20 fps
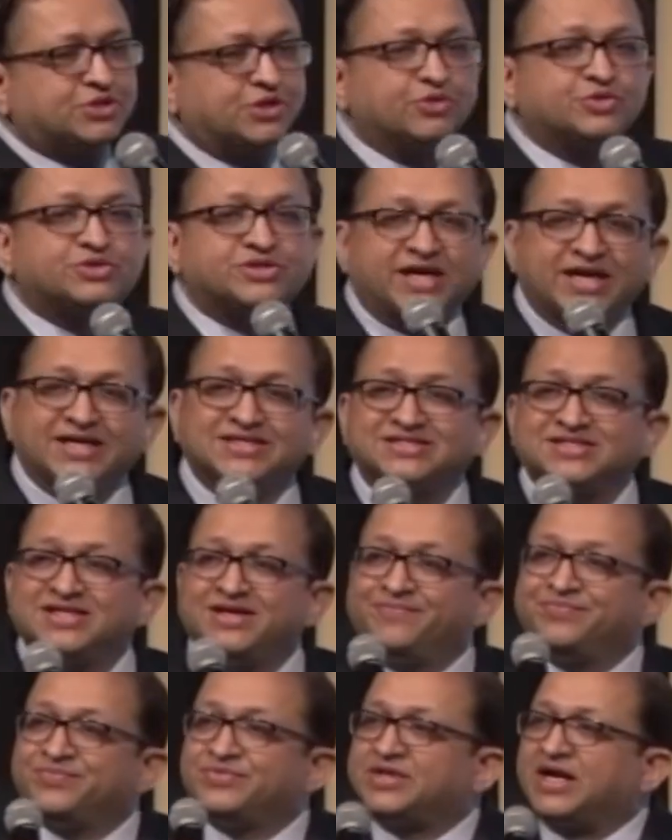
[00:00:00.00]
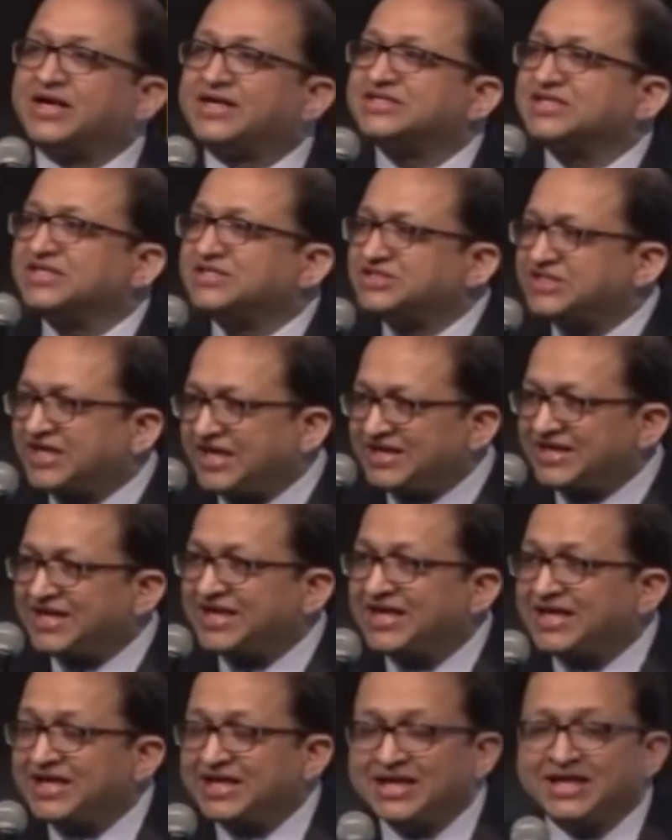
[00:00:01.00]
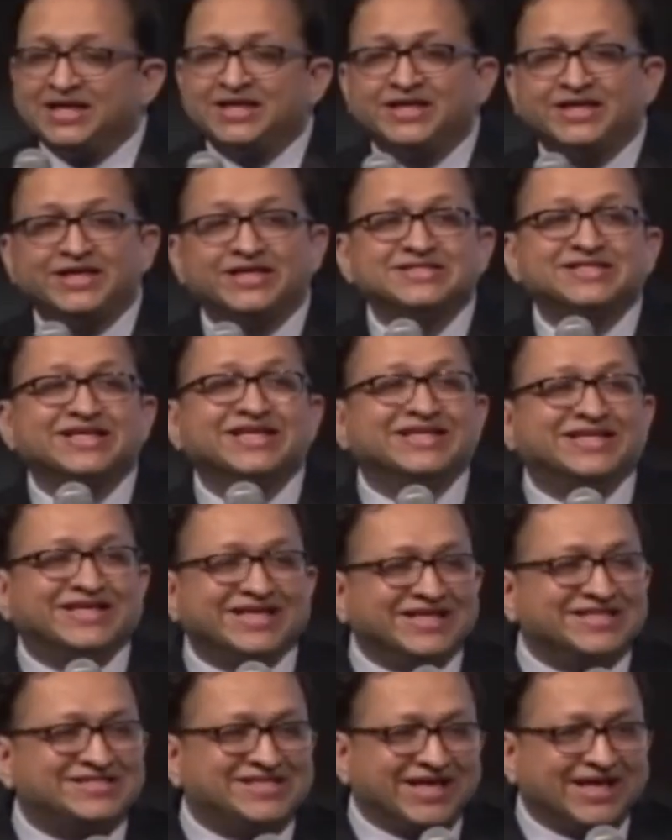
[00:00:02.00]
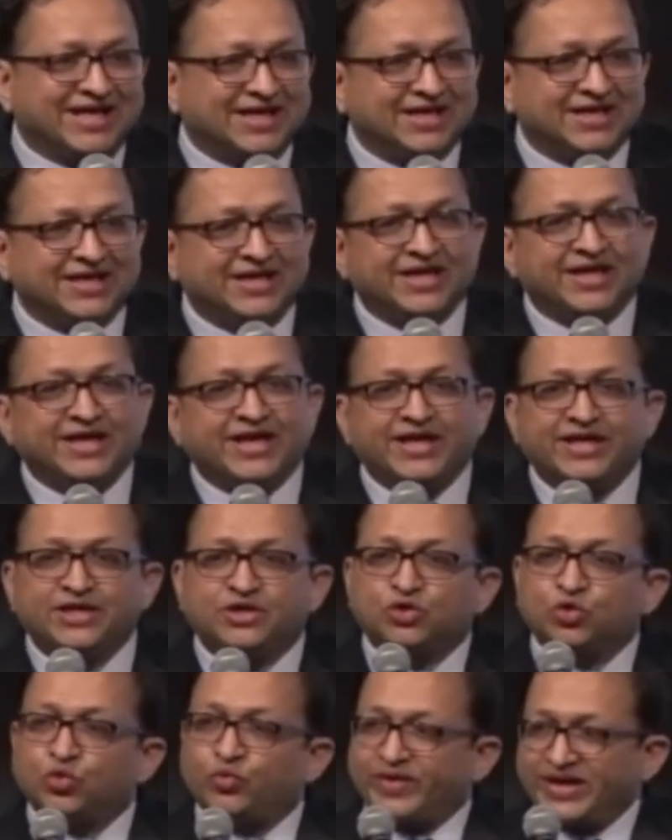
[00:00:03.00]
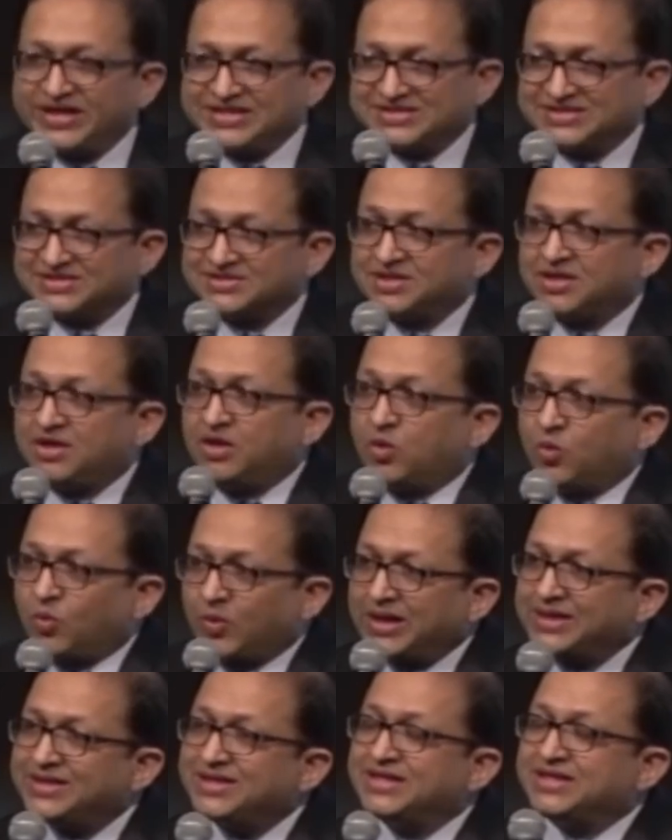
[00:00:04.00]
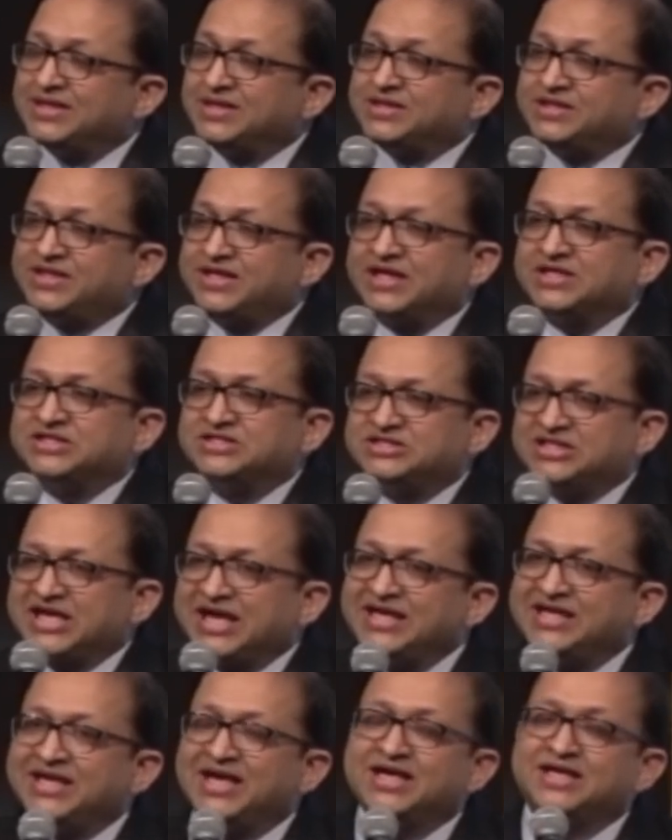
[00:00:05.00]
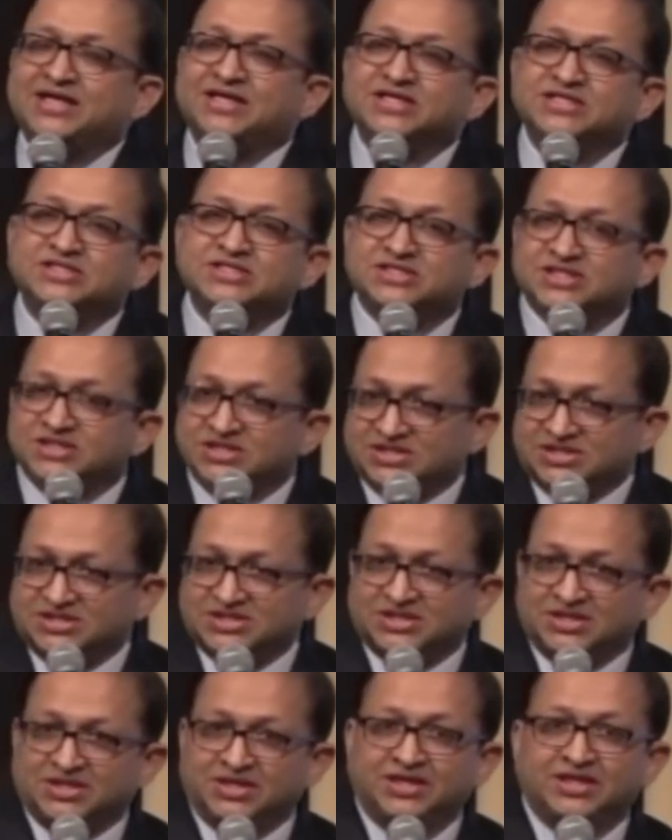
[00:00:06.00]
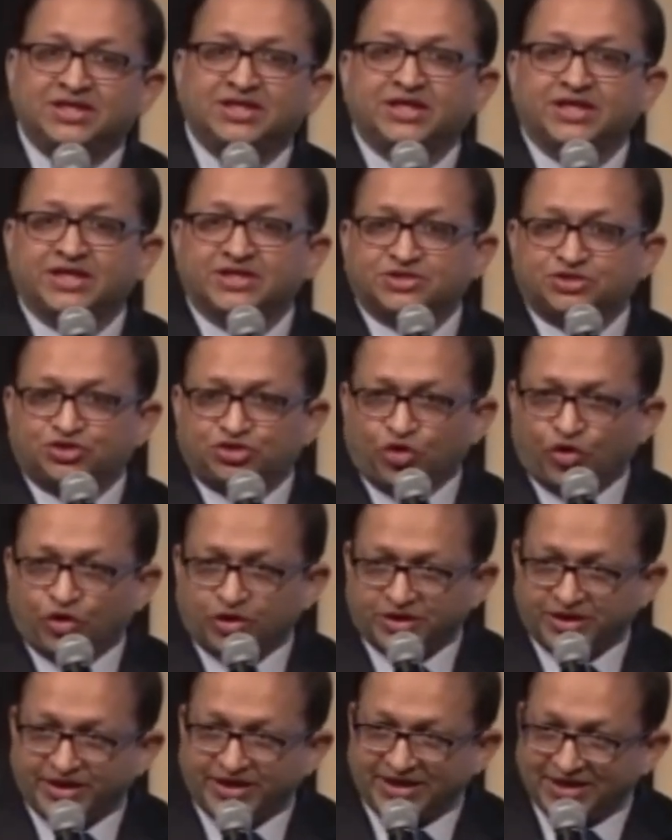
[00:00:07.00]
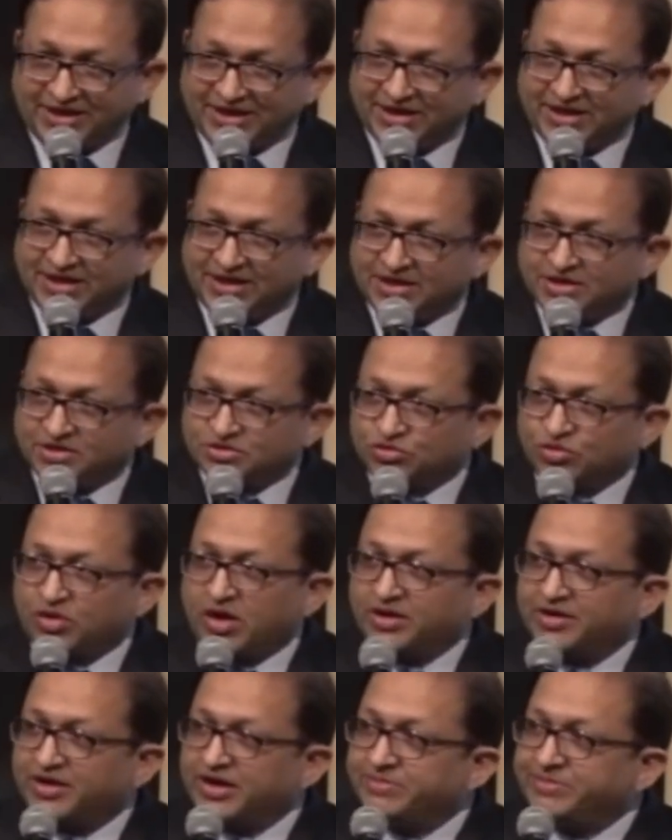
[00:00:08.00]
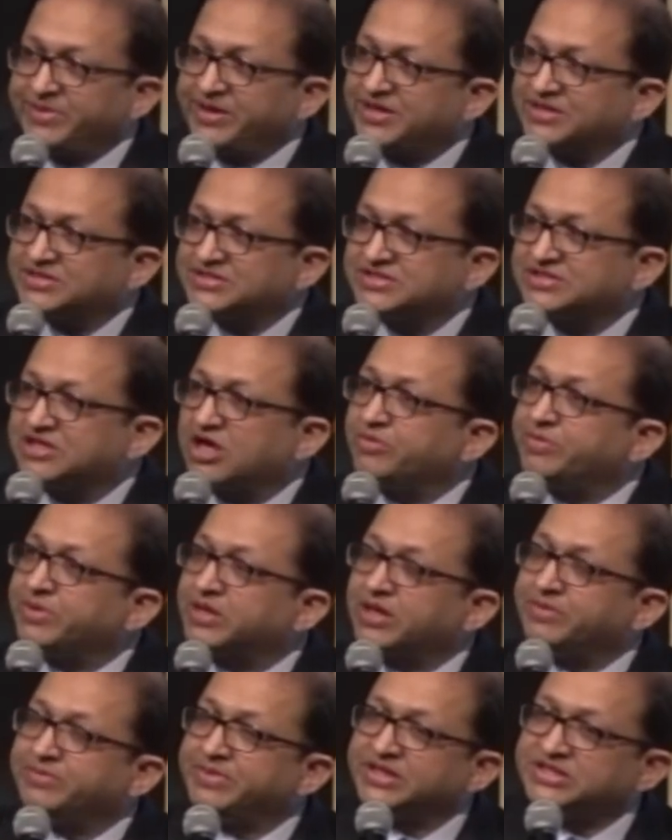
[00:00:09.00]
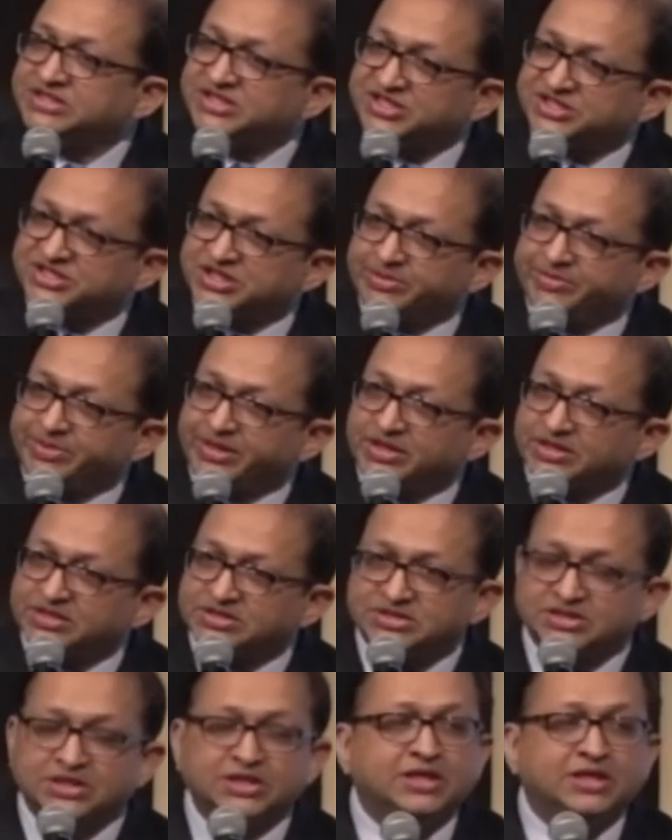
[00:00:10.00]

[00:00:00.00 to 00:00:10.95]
you, says that his angina is increasing in two ways. One, the angina distance is shortening, so 100 meters is now becoming 60 meters.